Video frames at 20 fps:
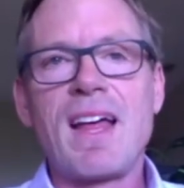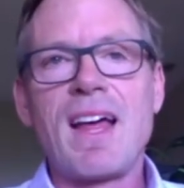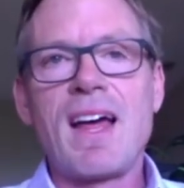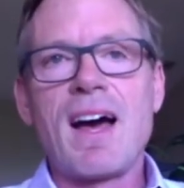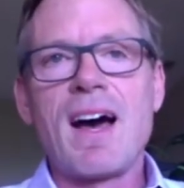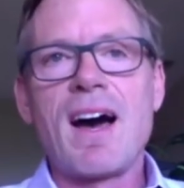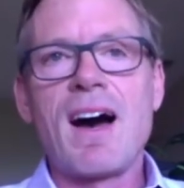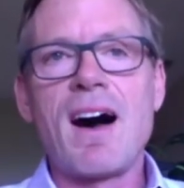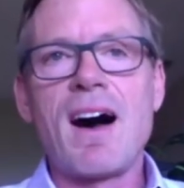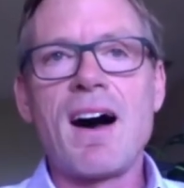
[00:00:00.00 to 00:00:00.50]

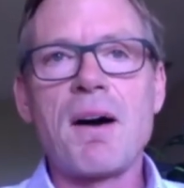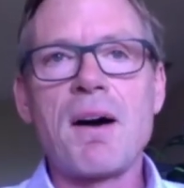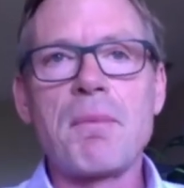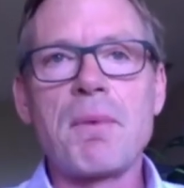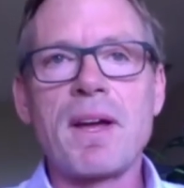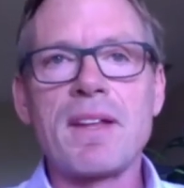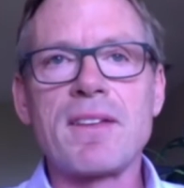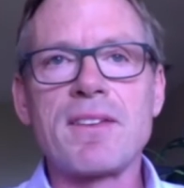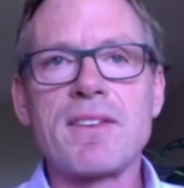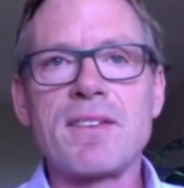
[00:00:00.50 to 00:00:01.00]

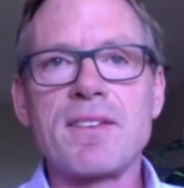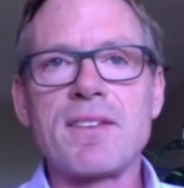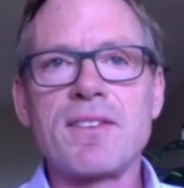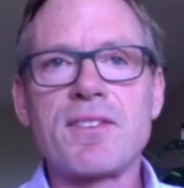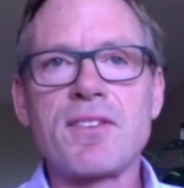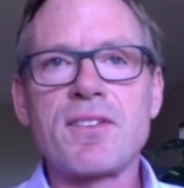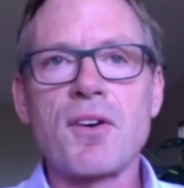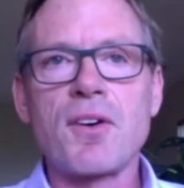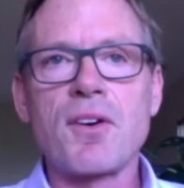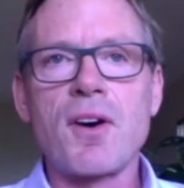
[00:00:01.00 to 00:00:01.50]
And
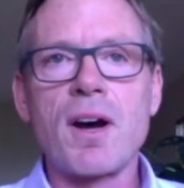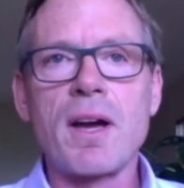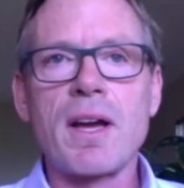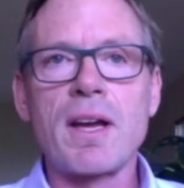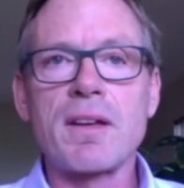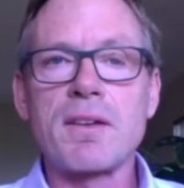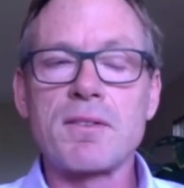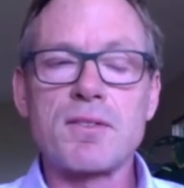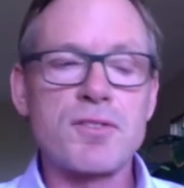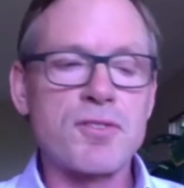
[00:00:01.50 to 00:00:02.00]
so
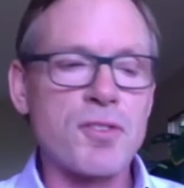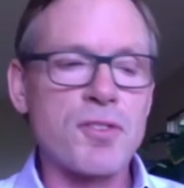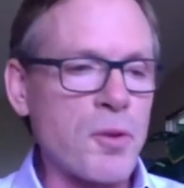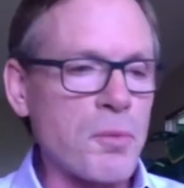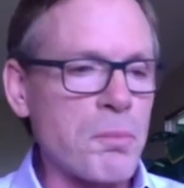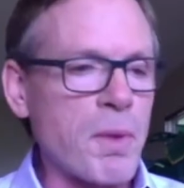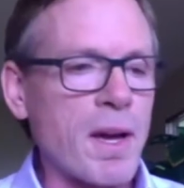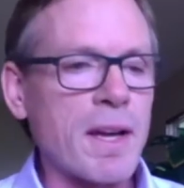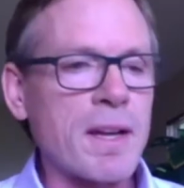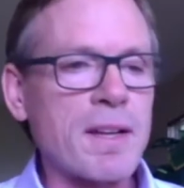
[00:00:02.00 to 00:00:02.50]
I
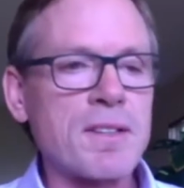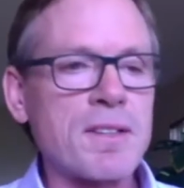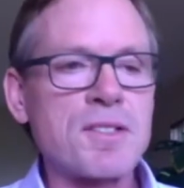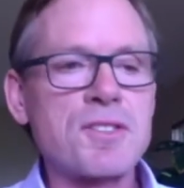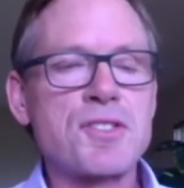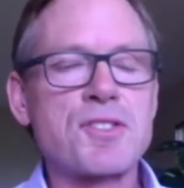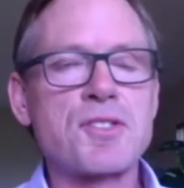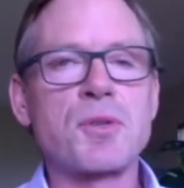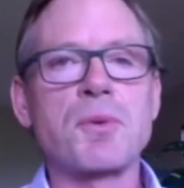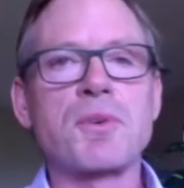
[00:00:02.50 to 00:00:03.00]
sold my
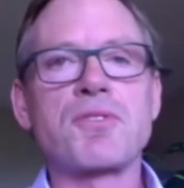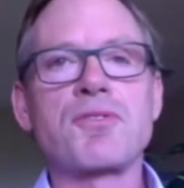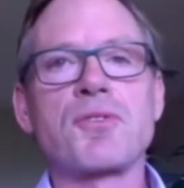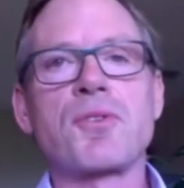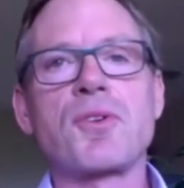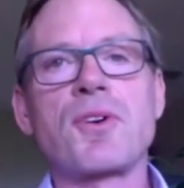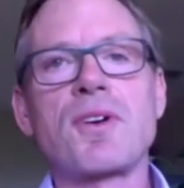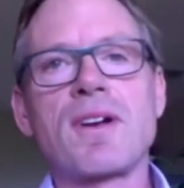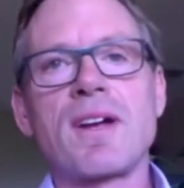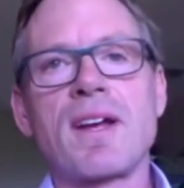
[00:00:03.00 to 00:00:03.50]
jewelry
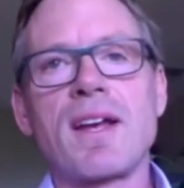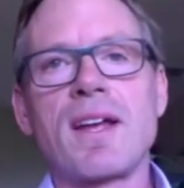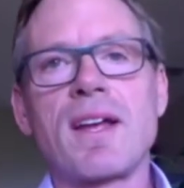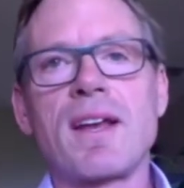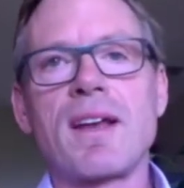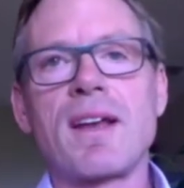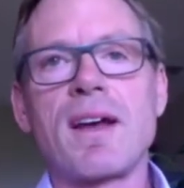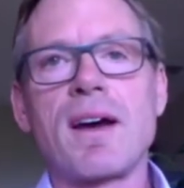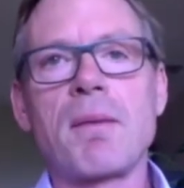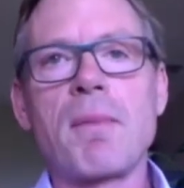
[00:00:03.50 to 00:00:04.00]
store,
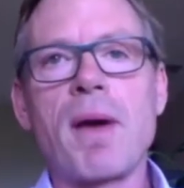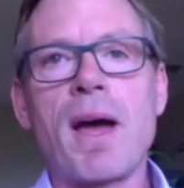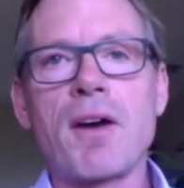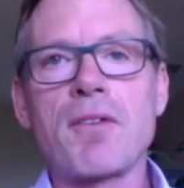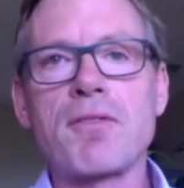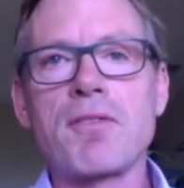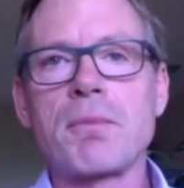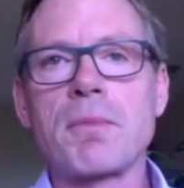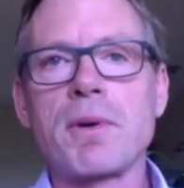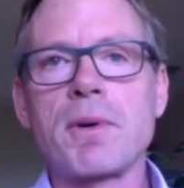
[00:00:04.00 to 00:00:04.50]
and I'm
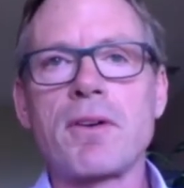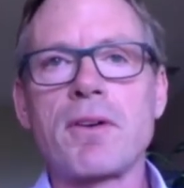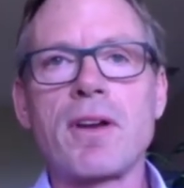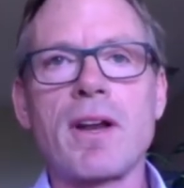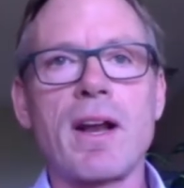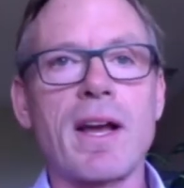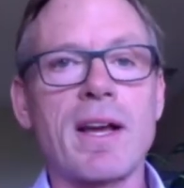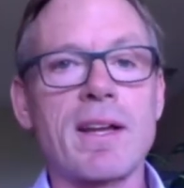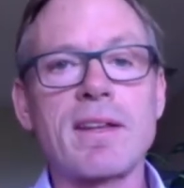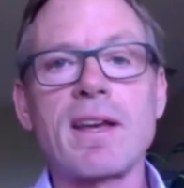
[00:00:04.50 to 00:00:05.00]
out from under it,
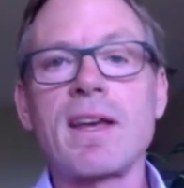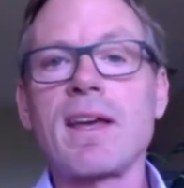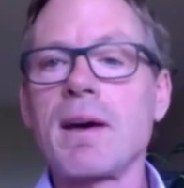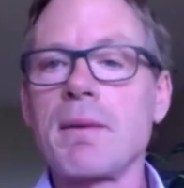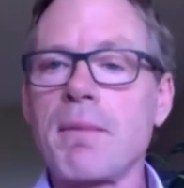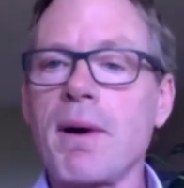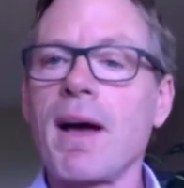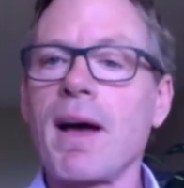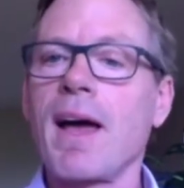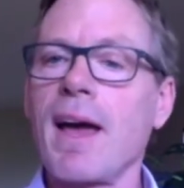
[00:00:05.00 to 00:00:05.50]
and I can tell you
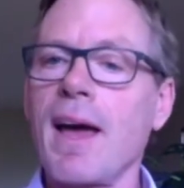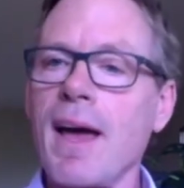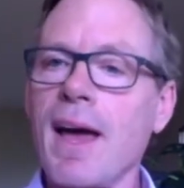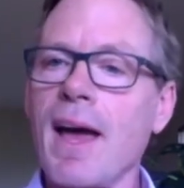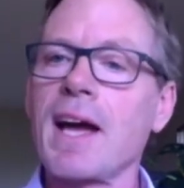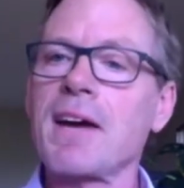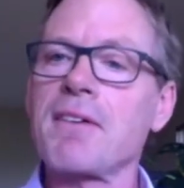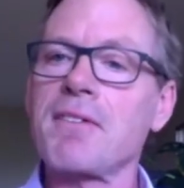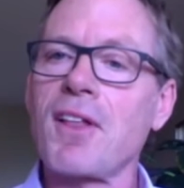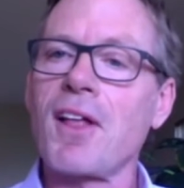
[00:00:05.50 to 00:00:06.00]
I'm a
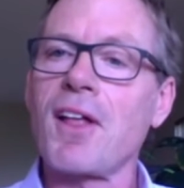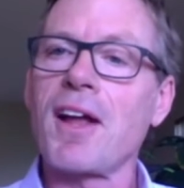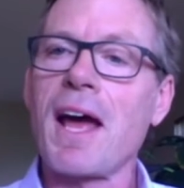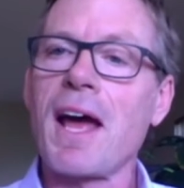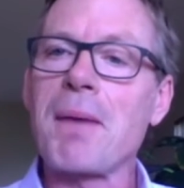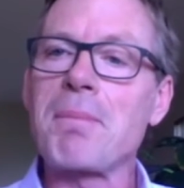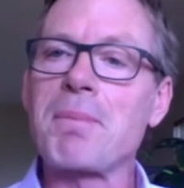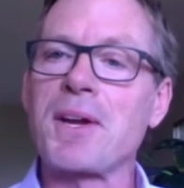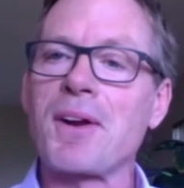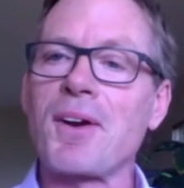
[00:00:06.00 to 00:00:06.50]
heck of a lot
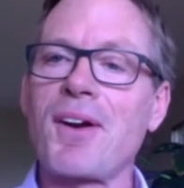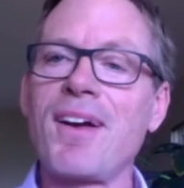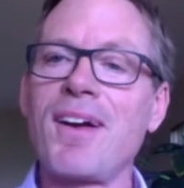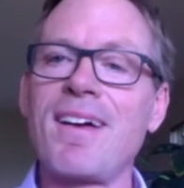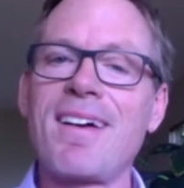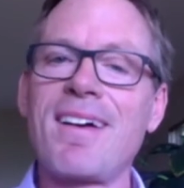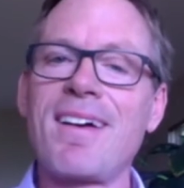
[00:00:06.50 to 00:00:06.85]
happier.